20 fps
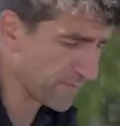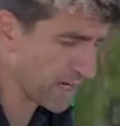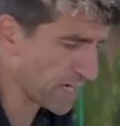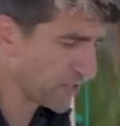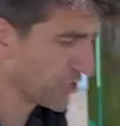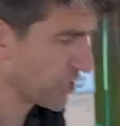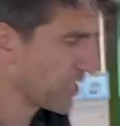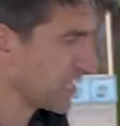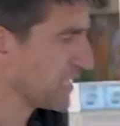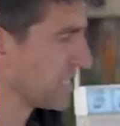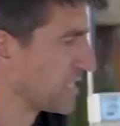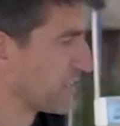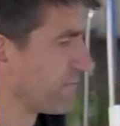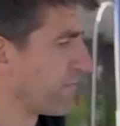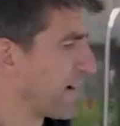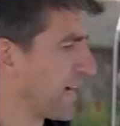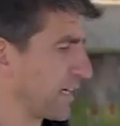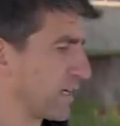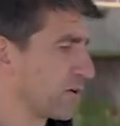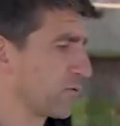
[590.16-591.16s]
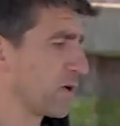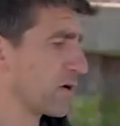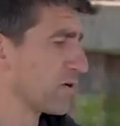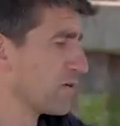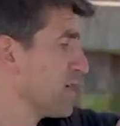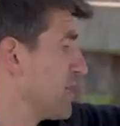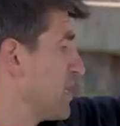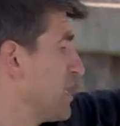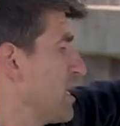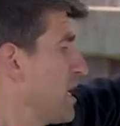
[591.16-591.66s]
to mention is the fact that,
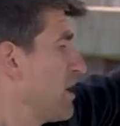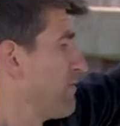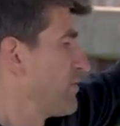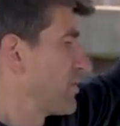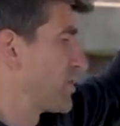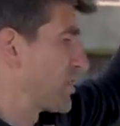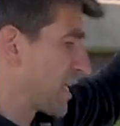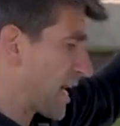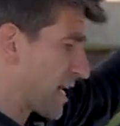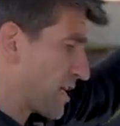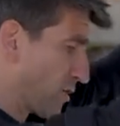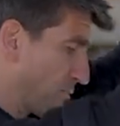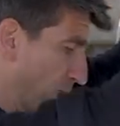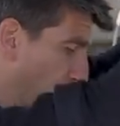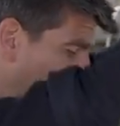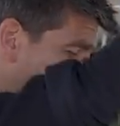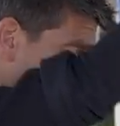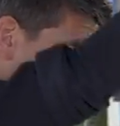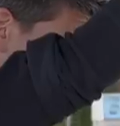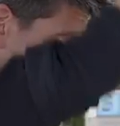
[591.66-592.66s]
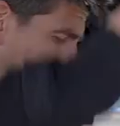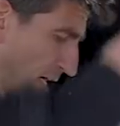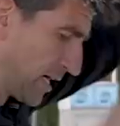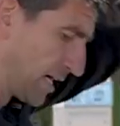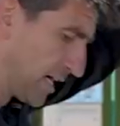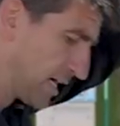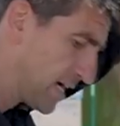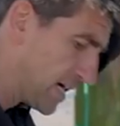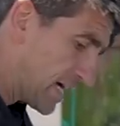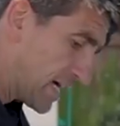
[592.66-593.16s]
well, if you're staying on board,
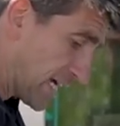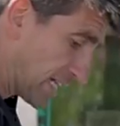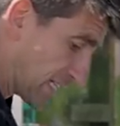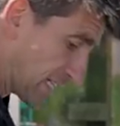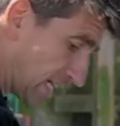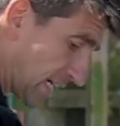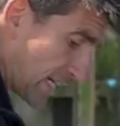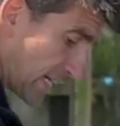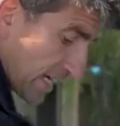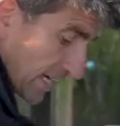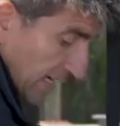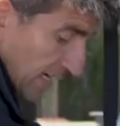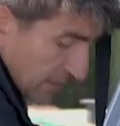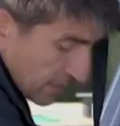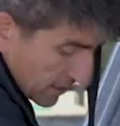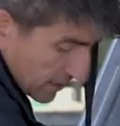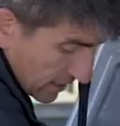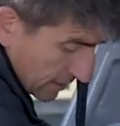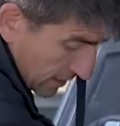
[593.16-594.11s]
it's clear